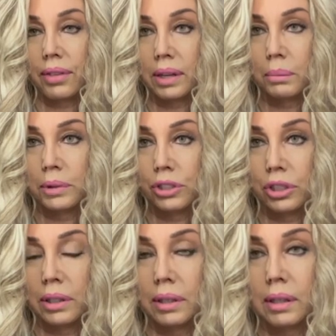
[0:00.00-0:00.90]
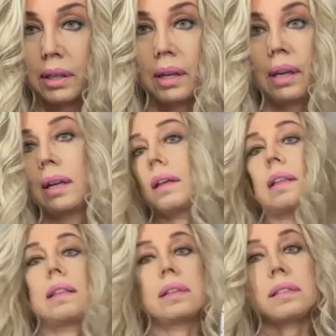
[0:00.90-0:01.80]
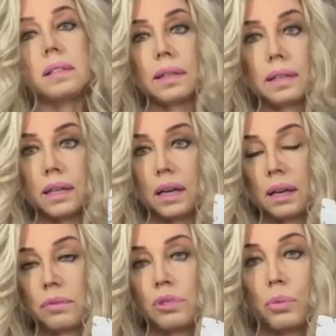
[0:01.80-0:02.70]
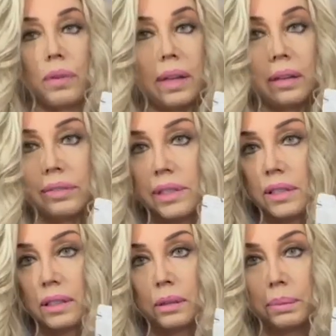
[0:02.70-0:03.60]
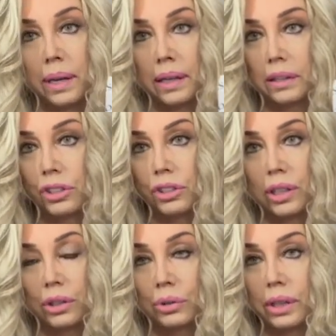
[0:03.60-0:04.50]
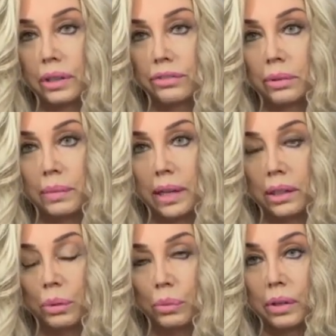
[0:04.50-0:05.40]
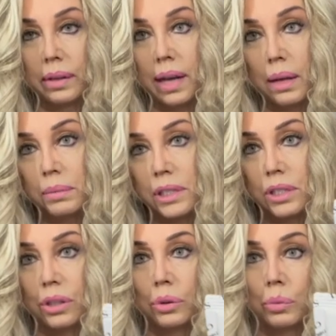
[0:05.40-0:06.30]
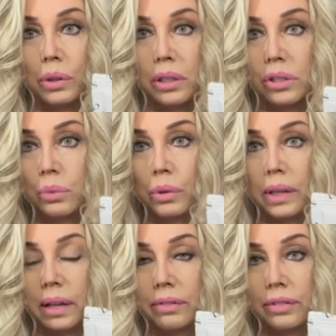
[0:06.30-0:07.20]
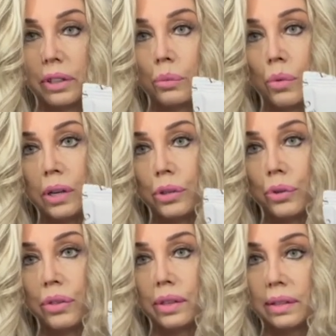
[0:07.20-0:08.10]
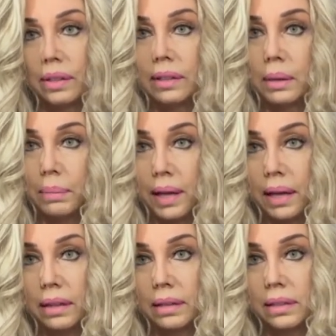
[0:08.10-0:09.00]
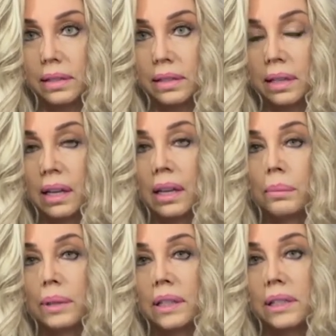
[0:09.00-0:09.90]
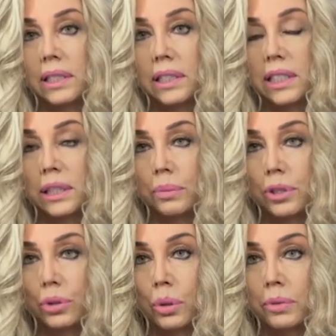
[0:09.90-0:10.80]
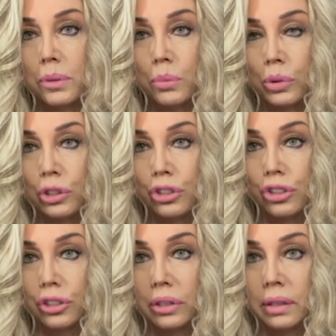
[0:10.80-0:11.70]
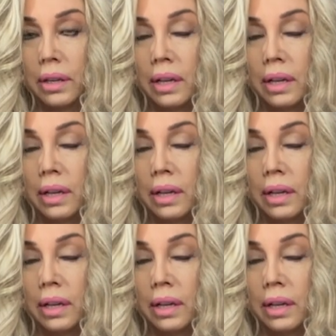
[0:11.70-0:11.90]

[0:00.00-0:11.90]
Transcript: thingamajig. This thing comes with every single package that you get from anywhere, Amazon, Wigs, whatever. And why do you think that they pack this? Because this absorbs moisture.